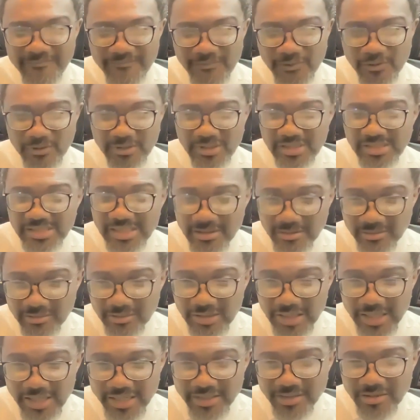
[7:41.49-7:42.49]
further down the
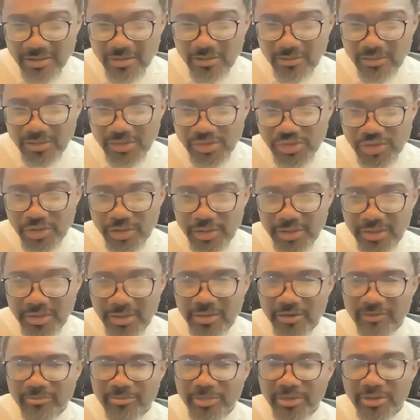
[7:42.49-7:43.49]
line on the
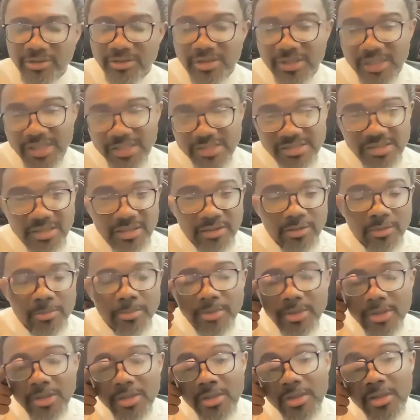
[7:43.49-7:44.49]
journey of building their
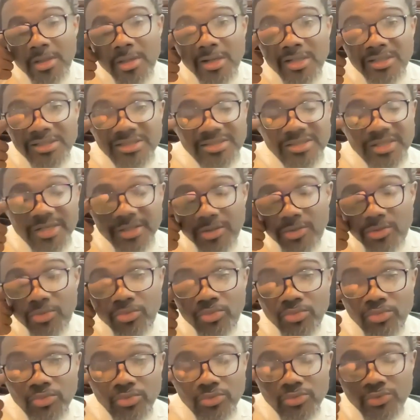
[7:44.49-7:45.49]
startup take
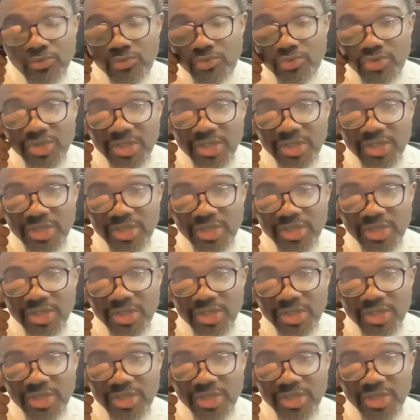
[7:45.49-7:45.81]
root